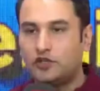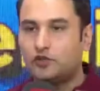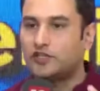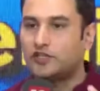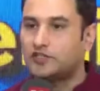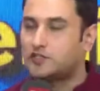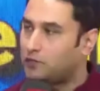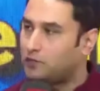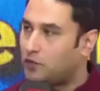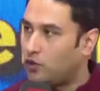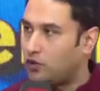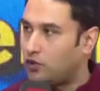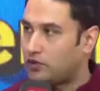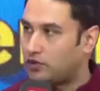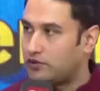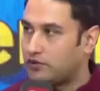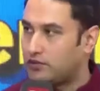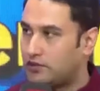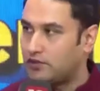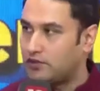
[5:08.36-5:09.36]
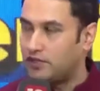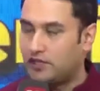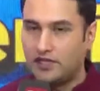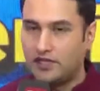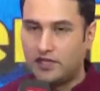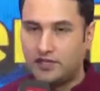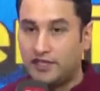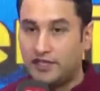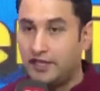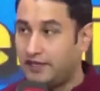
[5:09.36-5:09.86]
to explore
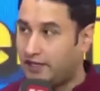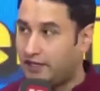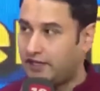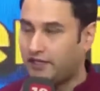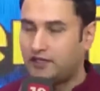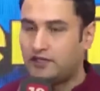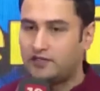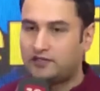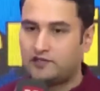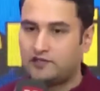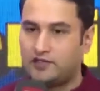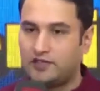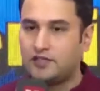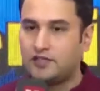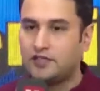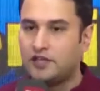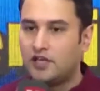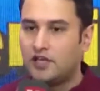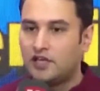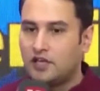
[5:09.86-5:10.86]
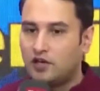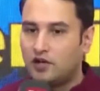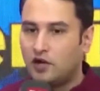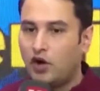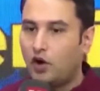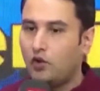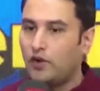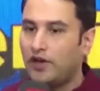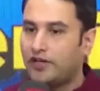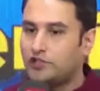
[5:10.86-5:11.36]
that tech industry.
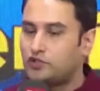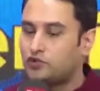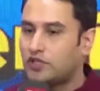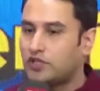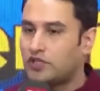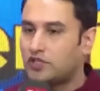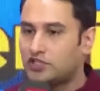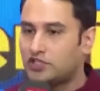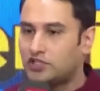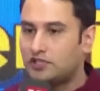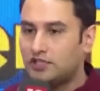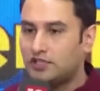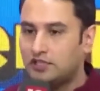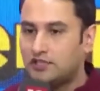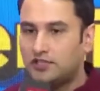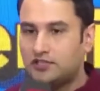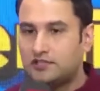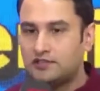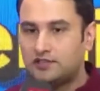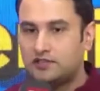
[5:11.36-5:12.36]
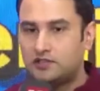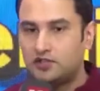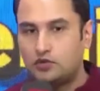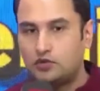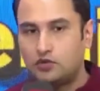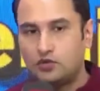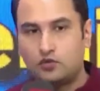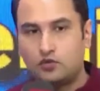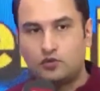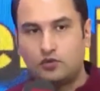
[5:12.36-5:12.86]
How education in this
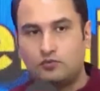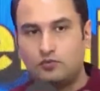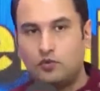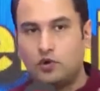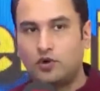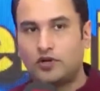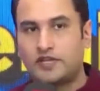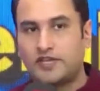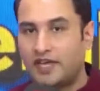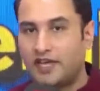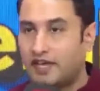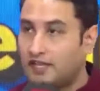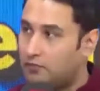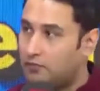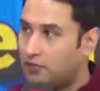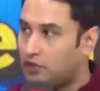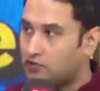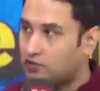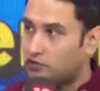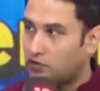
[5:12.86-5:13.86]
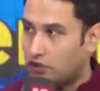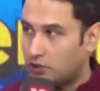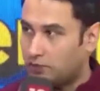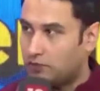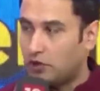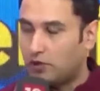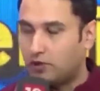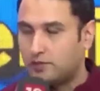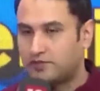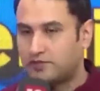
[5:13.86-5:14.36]
new mode can be to solve the
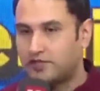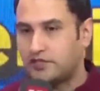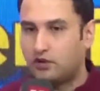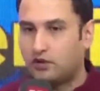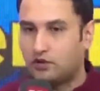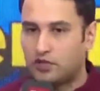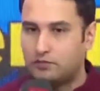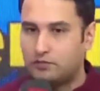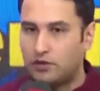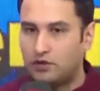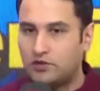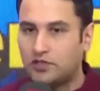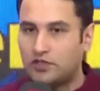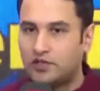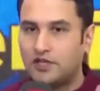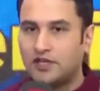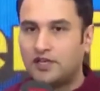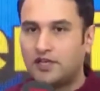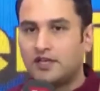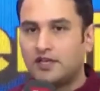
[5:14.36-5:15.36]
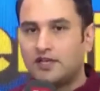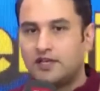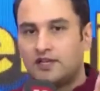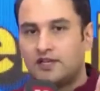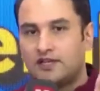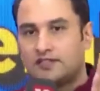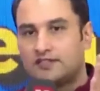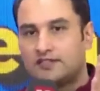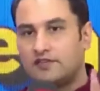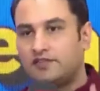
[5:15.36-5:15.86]
problems I talked about.
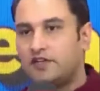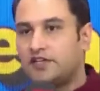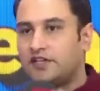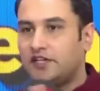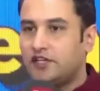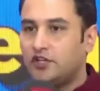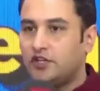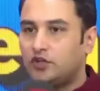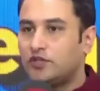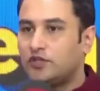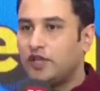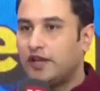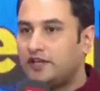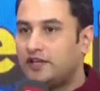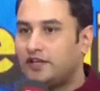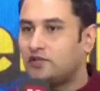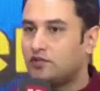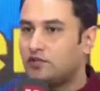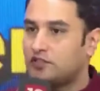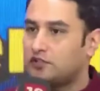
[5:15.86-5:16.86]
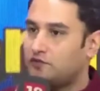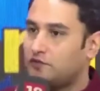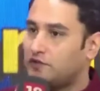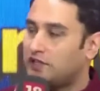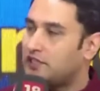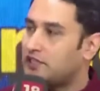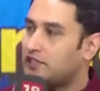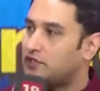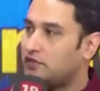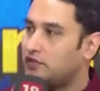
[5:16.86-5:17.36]
17 to 19 was a
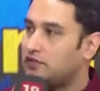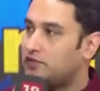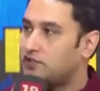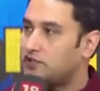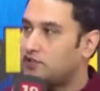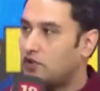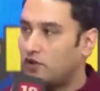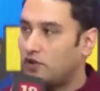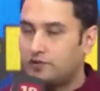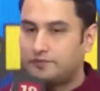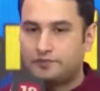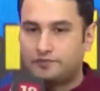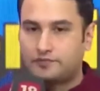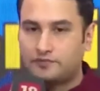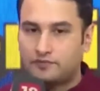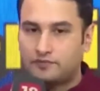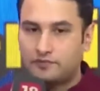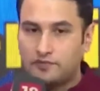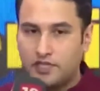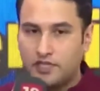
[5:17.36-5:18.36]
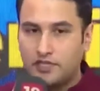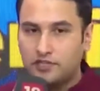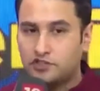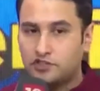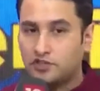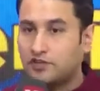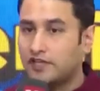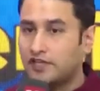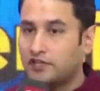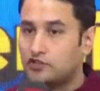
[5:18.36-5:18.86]
phase when we saw
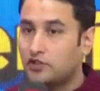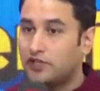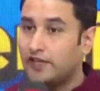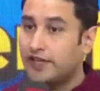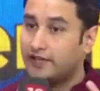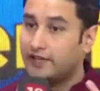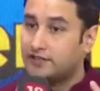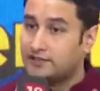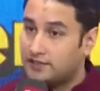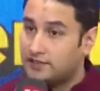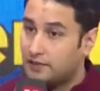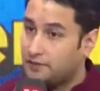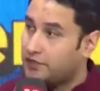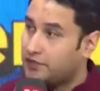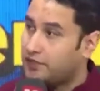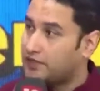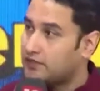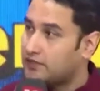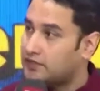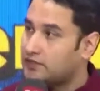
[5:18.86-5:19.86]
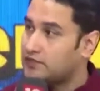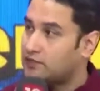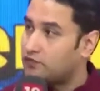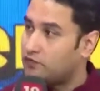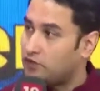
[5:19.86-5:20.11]
children actually accepting this